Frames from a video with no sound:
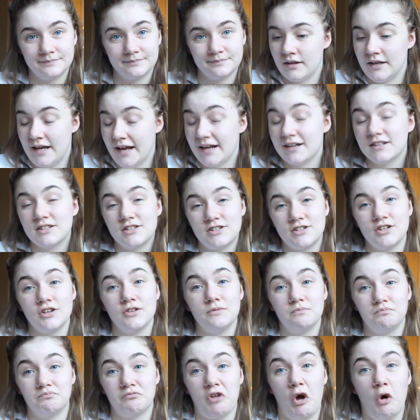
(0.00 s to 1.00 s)
The next
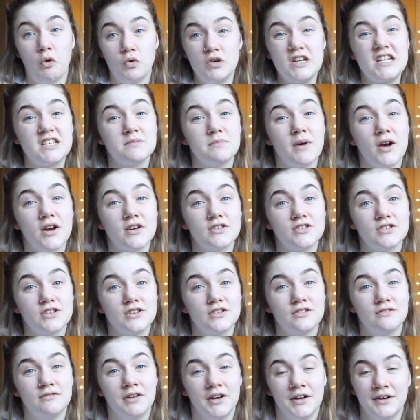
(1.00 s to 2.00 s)
oldest
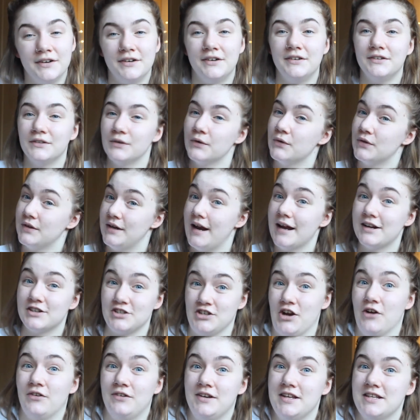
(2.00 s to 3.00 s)
person, or the next
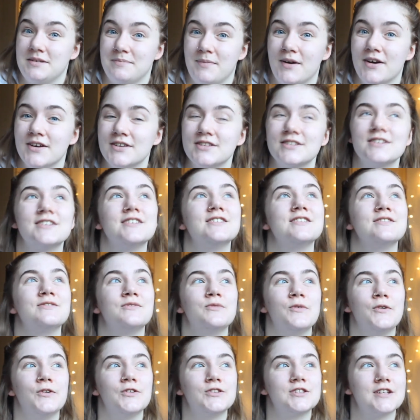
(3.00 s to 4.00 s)
youngest person,
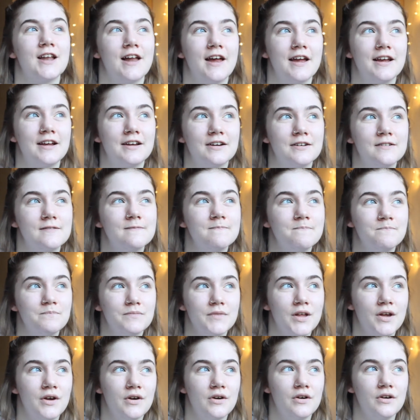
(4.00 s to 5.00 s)
was like
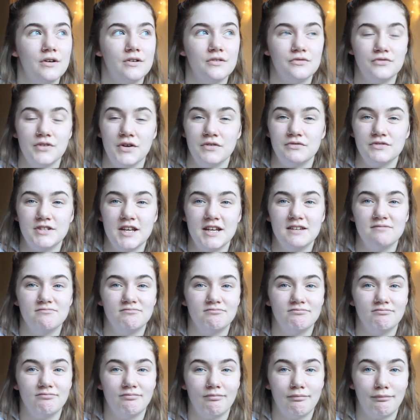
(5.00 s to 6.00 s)
50.
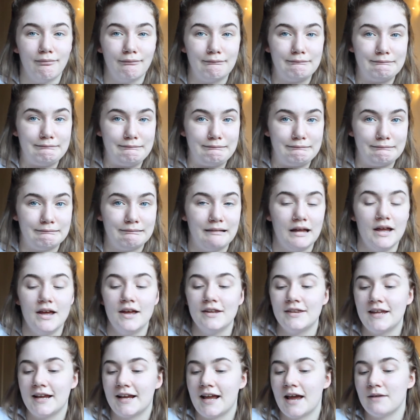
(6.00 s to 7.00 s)

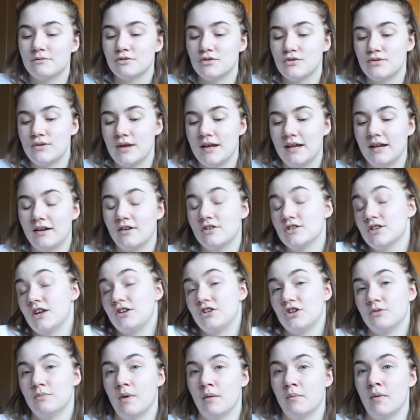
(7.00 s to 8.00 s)
They kept on thinking, because I
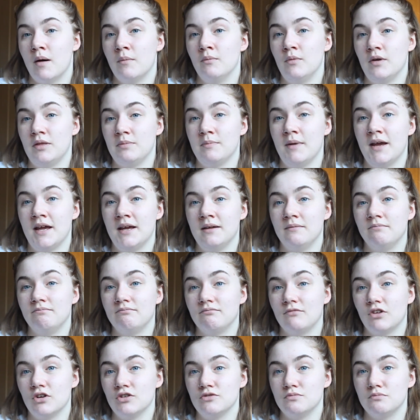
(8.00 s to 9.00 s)
took my mum with me,
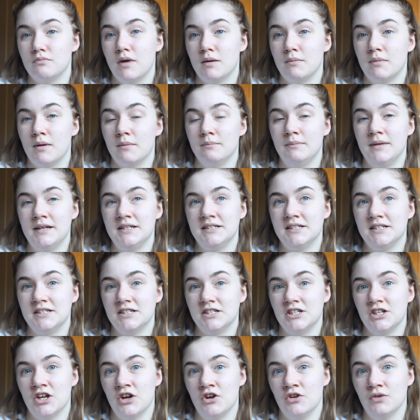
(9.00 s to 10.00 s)
because my mum needed
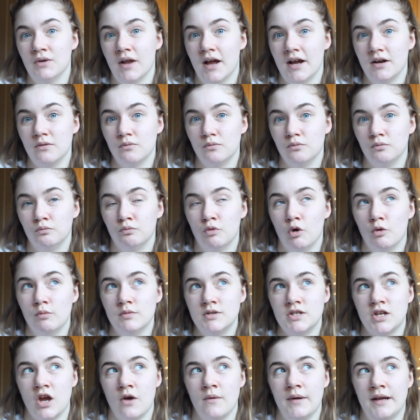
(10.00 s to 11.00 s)
to know like what
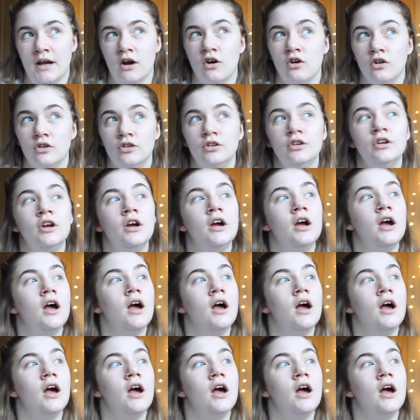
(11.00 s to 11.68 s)
was going on.